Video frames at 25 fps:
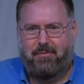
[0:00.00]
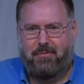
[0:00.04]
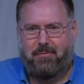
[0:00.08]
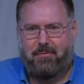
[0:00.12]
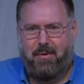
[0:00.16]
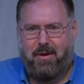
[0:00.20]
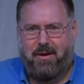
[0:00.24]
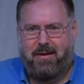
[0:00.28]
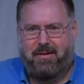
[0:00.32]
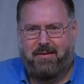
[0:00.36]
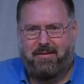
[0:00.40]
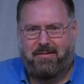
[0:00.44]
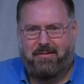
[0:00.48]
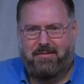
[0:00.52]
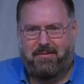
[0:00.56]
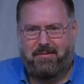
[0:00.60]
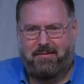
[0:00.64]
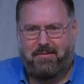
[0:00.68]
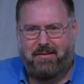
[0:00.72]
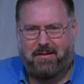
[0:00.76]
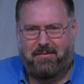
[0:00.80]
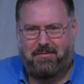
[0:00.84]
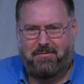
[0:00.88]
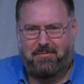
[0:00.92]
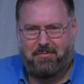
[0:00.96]
to wait
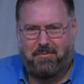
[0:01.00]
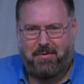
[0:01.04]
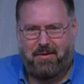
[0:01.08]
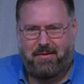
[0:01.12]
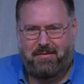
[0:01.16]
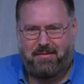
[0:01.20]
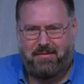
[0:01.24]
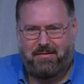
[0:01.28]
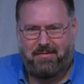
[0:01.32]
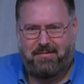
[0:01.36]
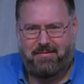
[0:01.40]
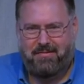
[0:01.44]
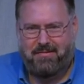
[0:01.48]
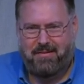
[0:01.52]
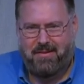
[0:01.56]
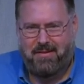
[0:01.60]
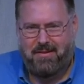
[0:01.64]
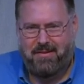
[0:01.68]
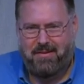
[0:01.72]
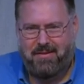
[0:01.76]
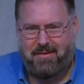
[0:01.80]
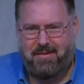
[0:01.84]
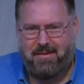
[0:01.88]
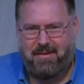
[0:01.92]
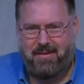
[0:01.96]
until next week to see.